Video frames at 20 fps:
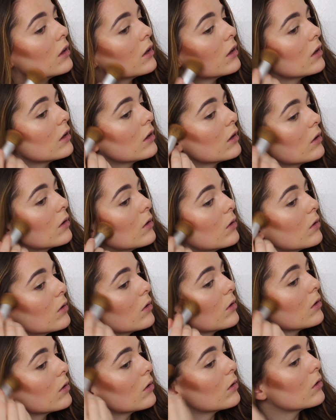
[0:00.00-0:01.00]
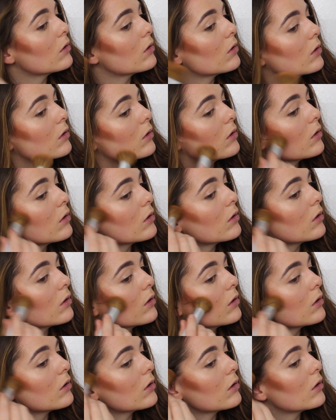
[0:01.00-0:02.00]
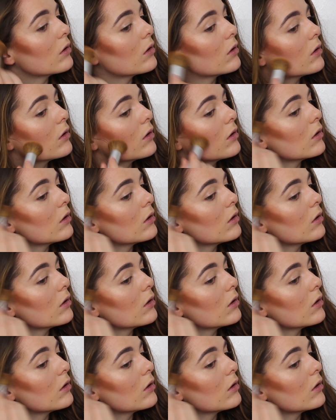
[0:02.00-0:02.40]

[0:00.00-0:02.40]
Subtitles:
it's just like a blending brush.